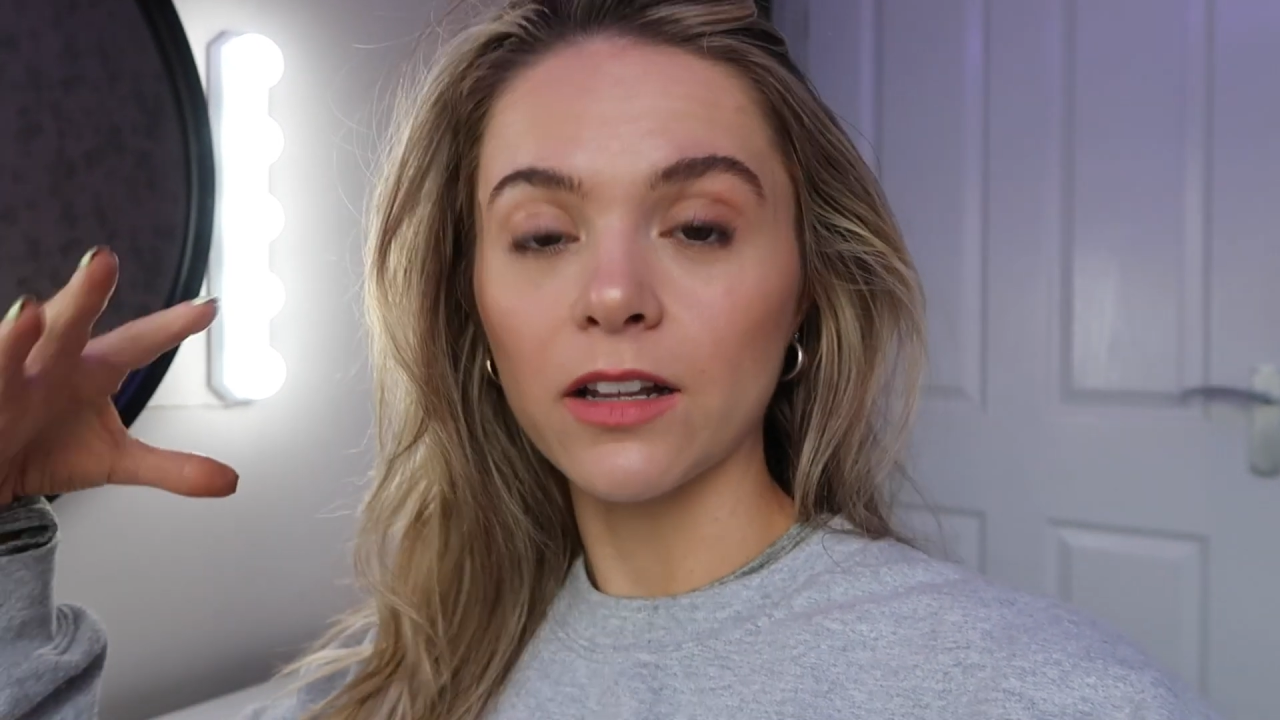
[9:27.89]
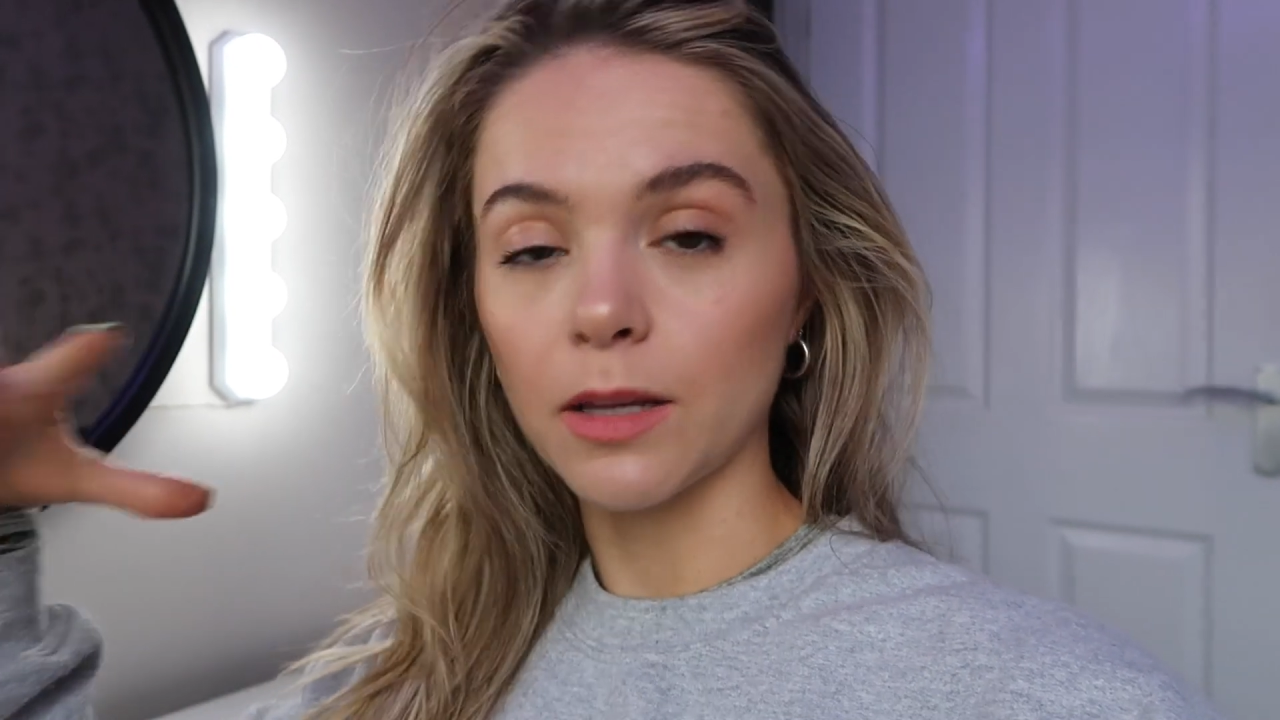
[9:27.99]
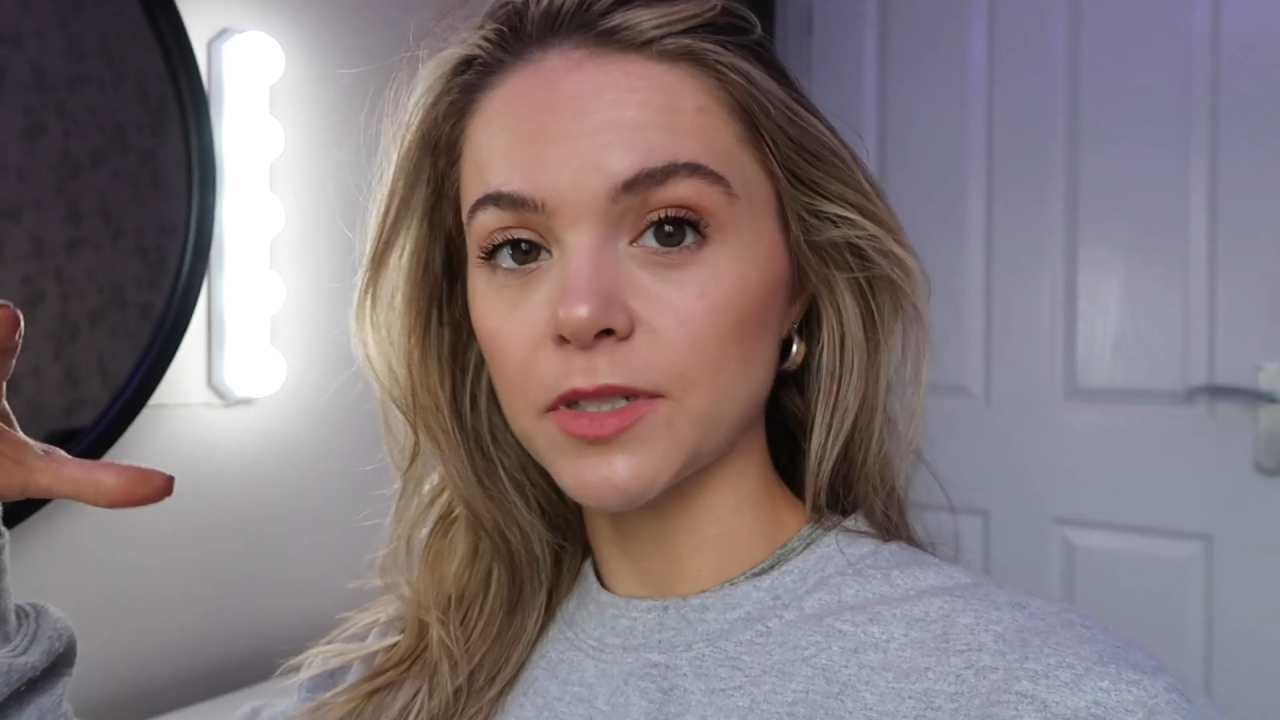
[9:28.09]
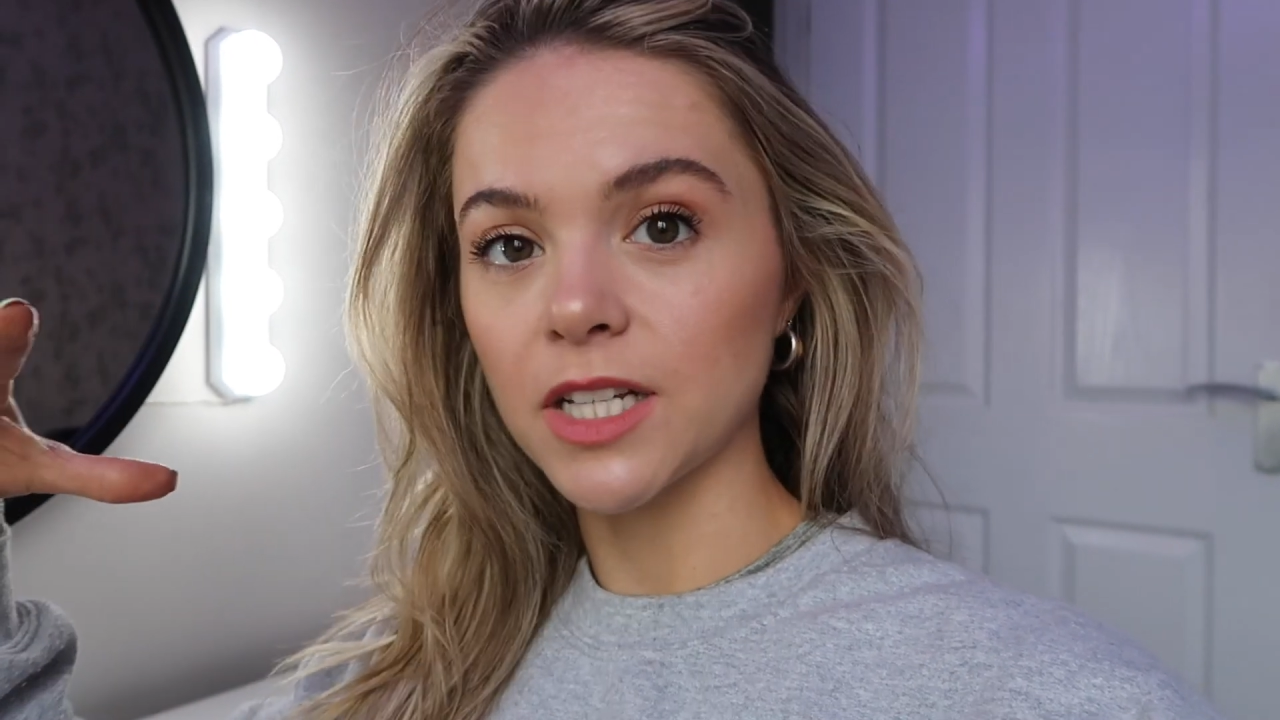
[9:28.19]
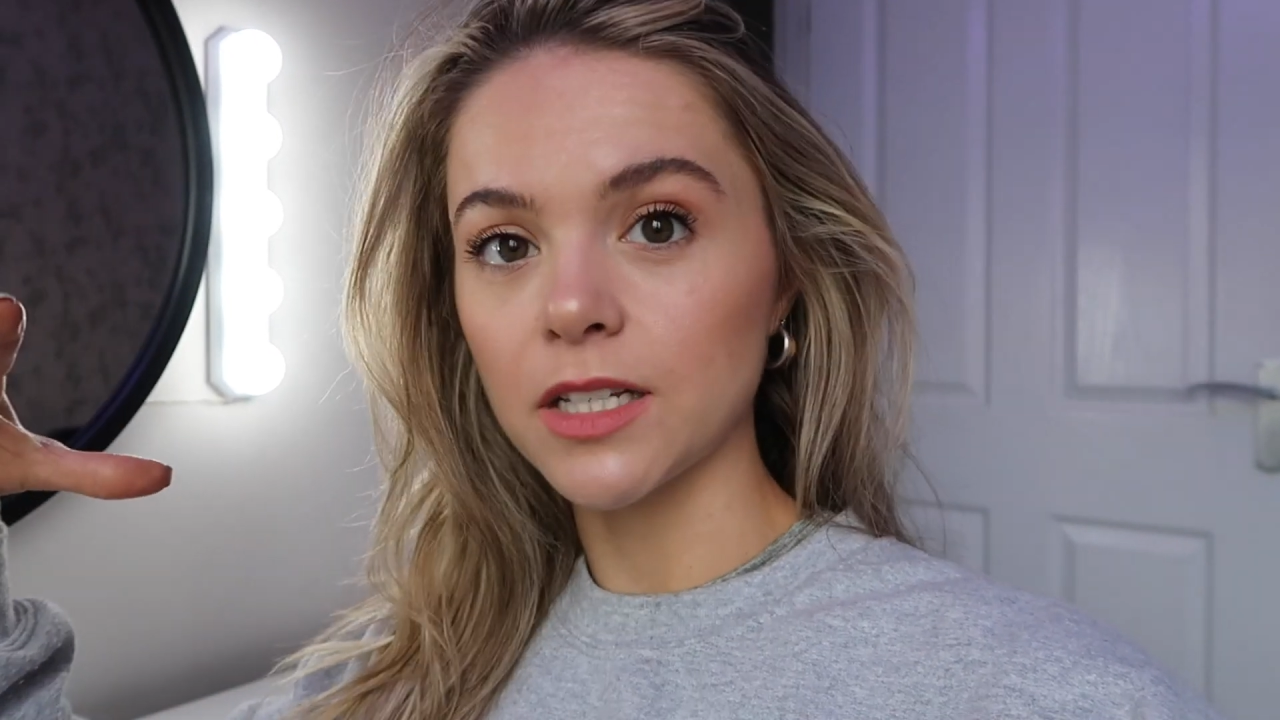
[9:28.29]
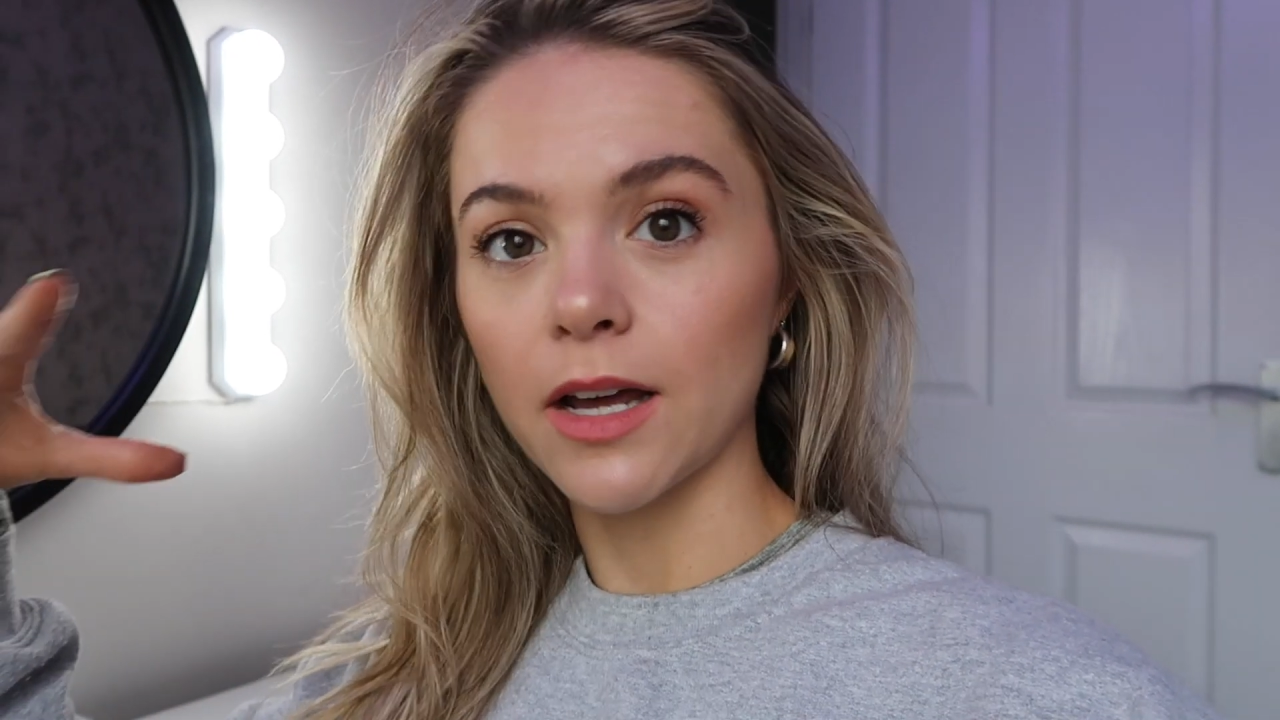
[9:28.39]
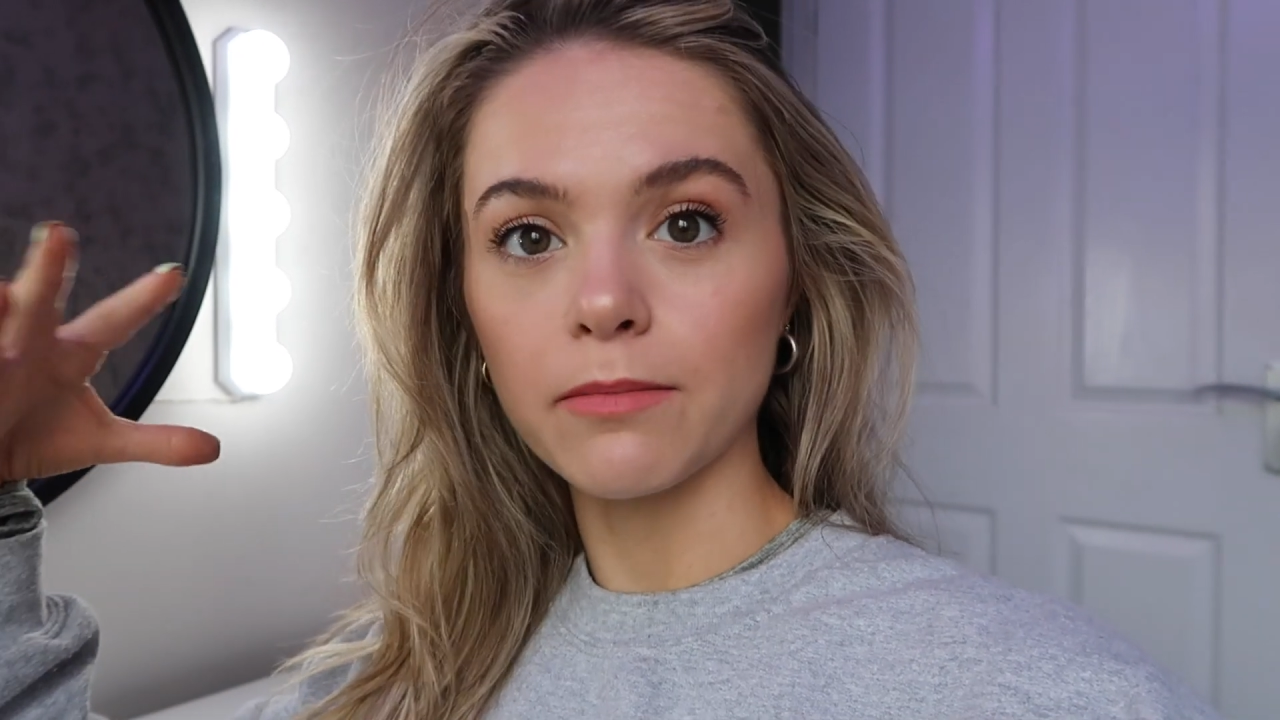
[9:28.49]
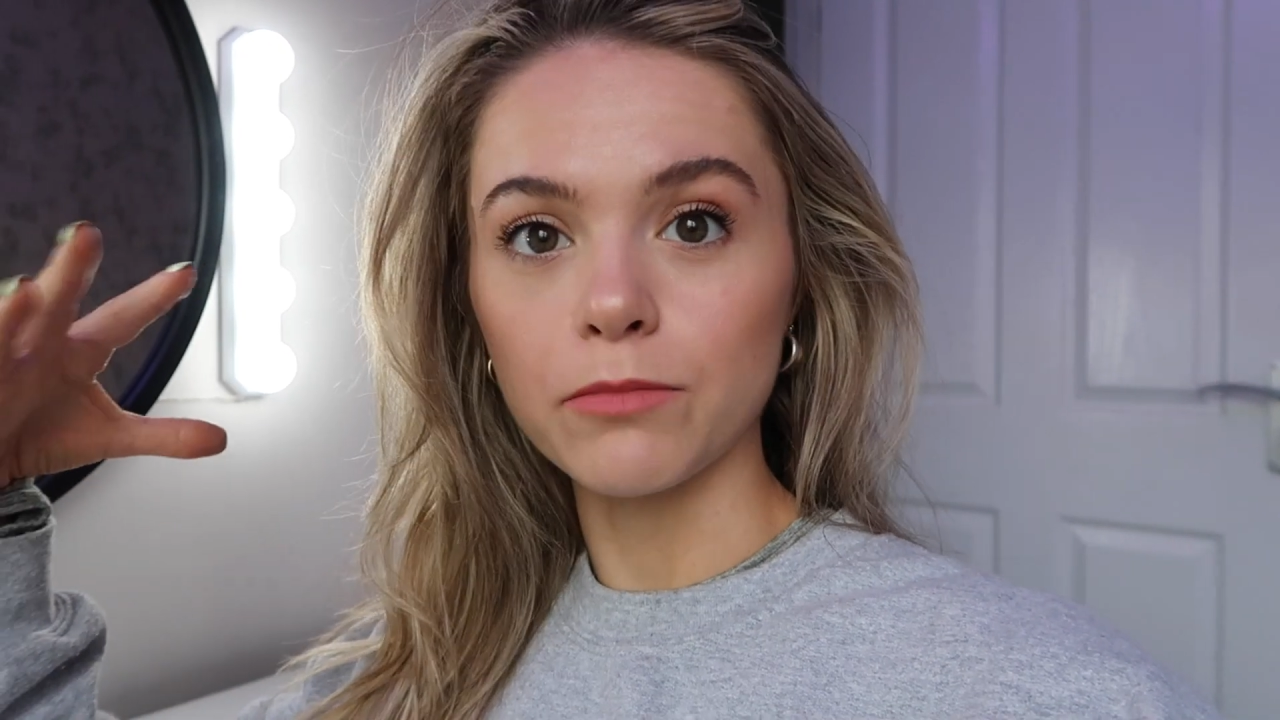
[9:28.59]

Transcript: unlimited